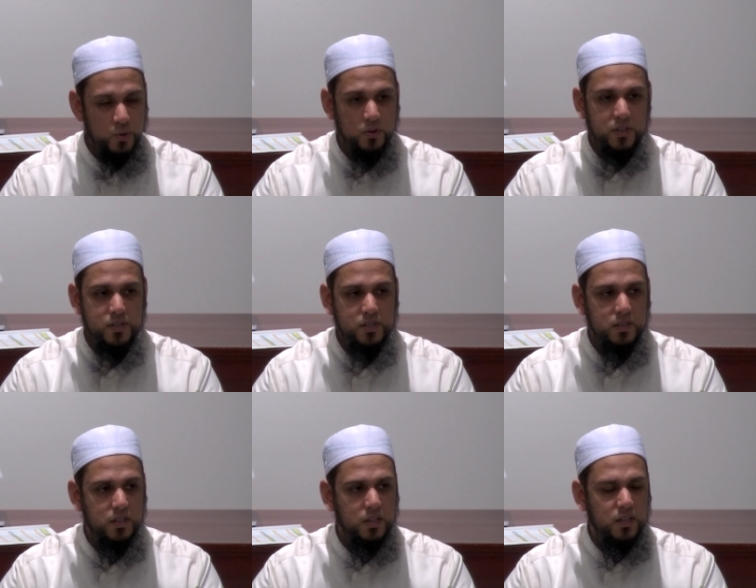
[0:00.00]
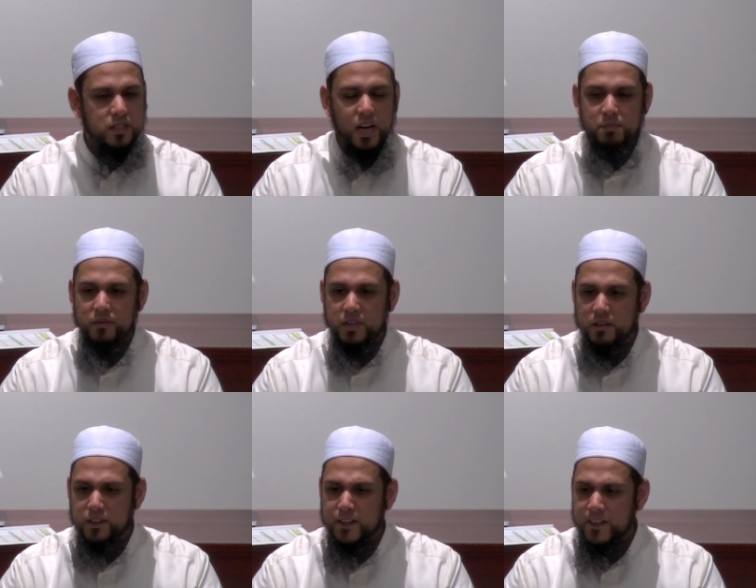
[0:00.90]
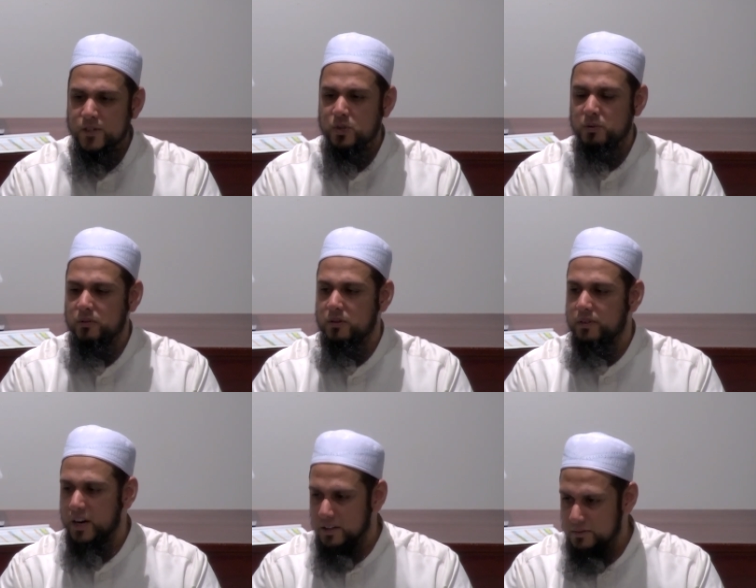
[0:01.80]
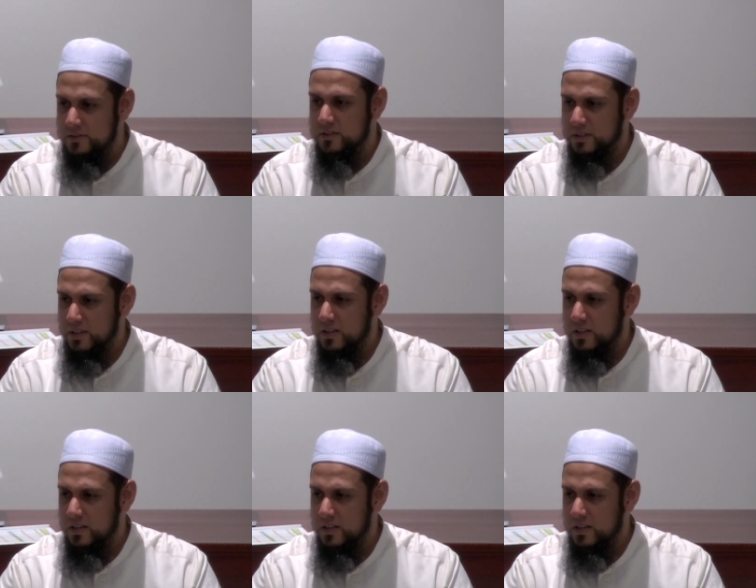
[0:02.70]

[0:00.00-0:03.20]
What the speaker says: So this type of giving needs to be revived.